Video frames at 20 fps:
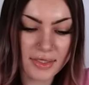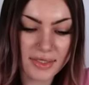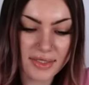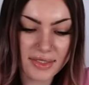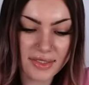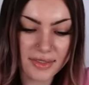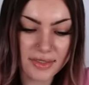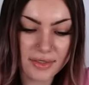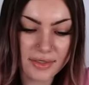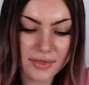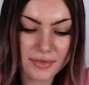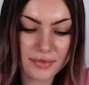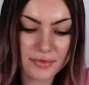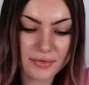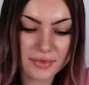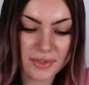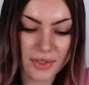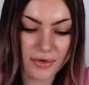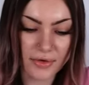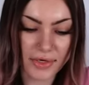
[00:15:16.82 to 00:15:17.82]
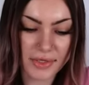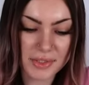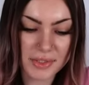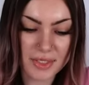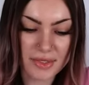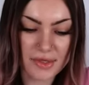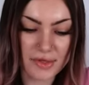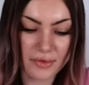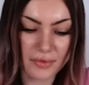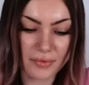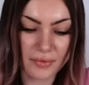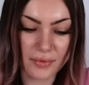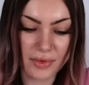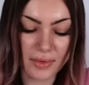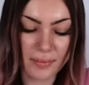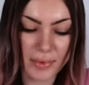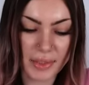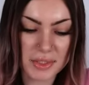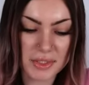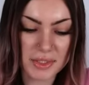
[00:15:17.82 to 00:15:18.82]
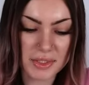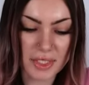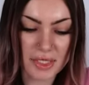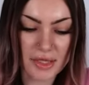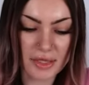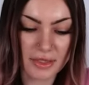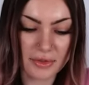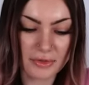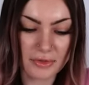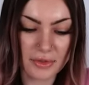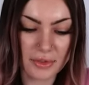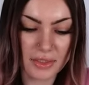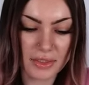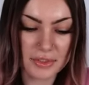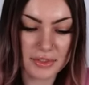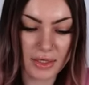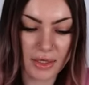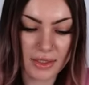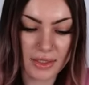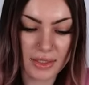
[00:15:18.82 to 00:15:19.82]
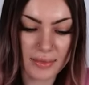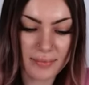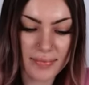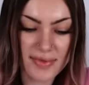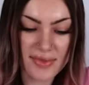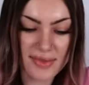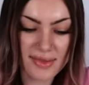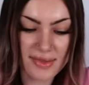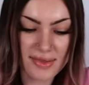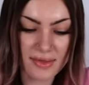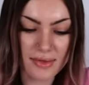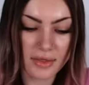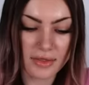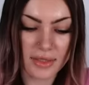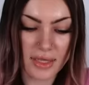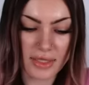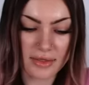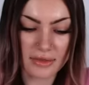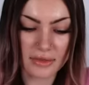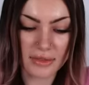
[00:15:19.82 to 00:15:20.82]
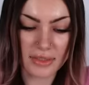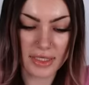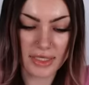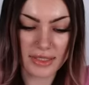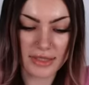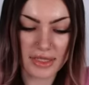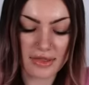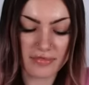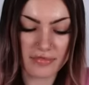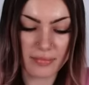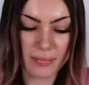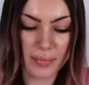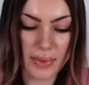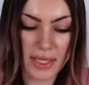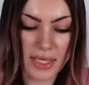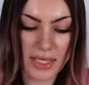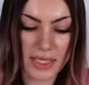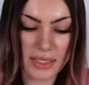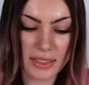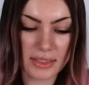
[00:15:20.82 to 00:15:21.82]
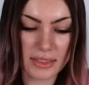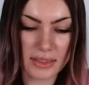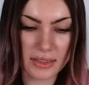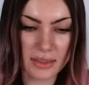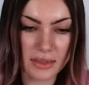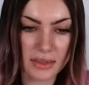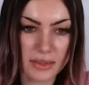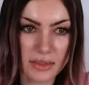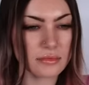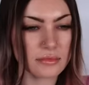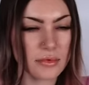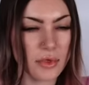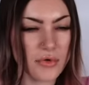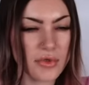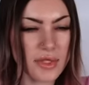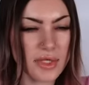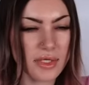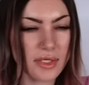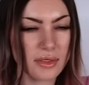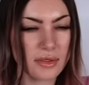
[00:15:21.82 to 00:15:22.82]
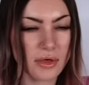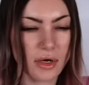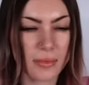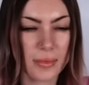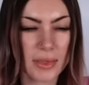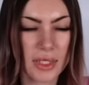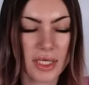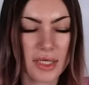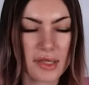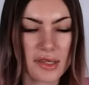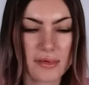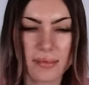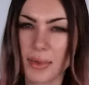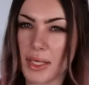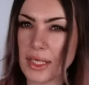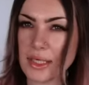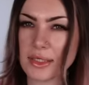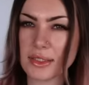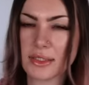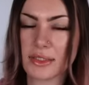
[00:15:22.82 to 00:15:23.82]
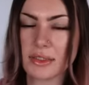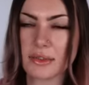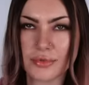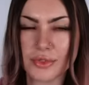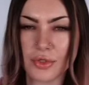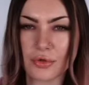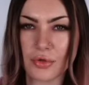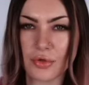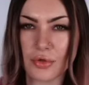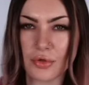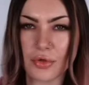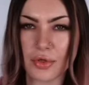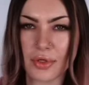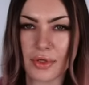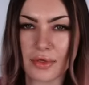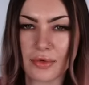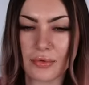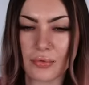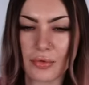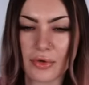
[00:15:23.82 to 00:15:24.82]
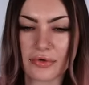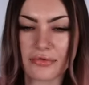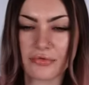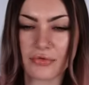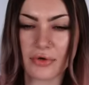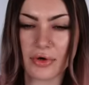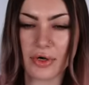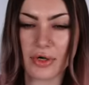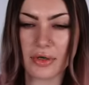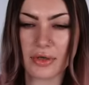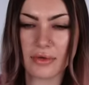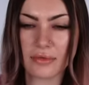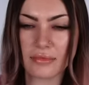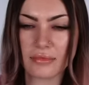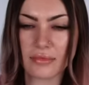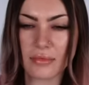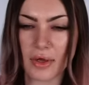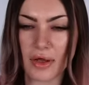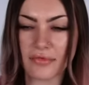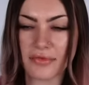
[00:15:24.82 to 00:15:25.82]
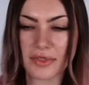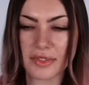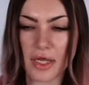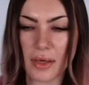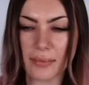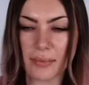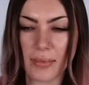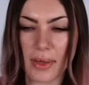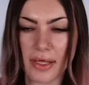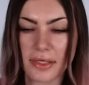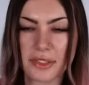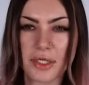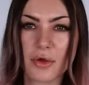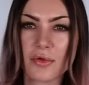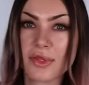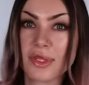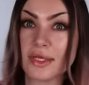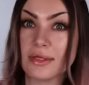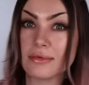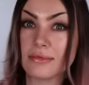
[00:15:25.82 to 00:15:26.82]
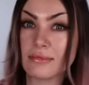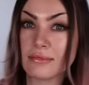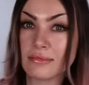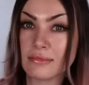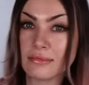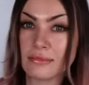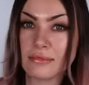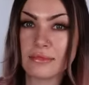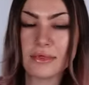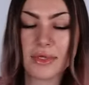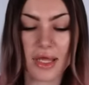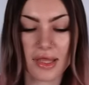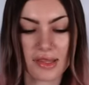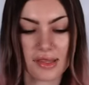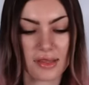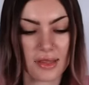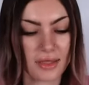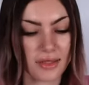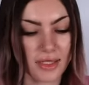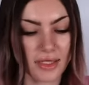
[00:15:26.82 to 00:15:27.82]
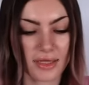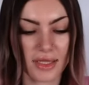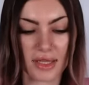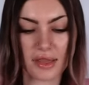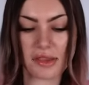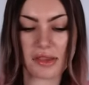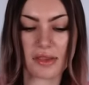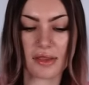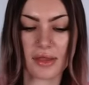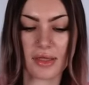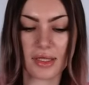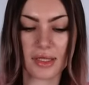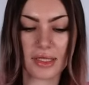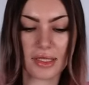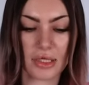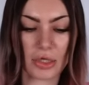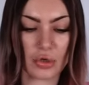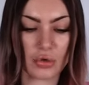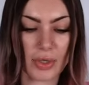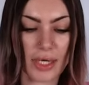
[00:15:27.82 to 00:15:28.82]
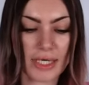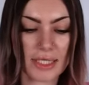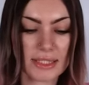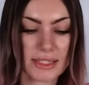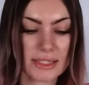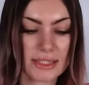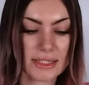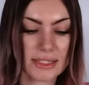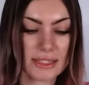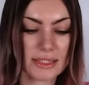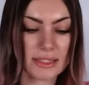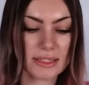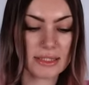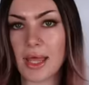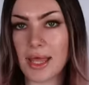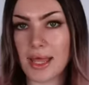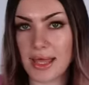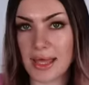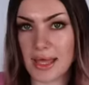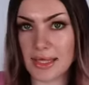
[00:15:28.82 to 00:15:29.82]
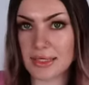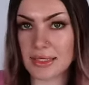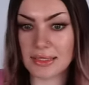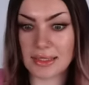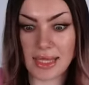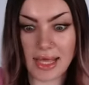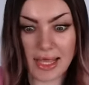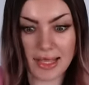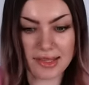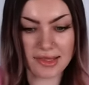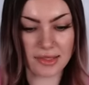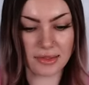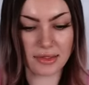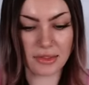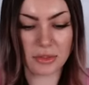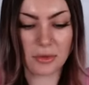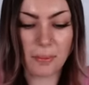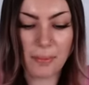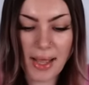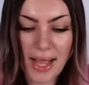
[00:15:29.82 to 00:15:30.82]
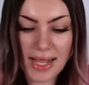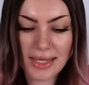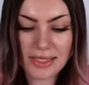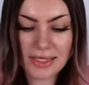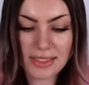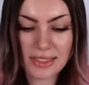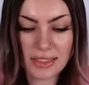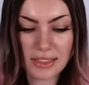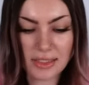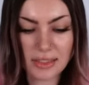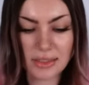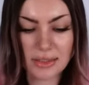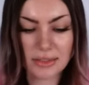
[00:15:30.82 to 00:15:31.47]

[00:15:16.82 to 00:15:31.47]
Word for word: Cute. All right, just so a bunch of just little dollops that look like they've been roasted, caramelized, baked. Don't know the word for it off the top of my head. Toasted? Yes, I think that's correct. And last little baggie.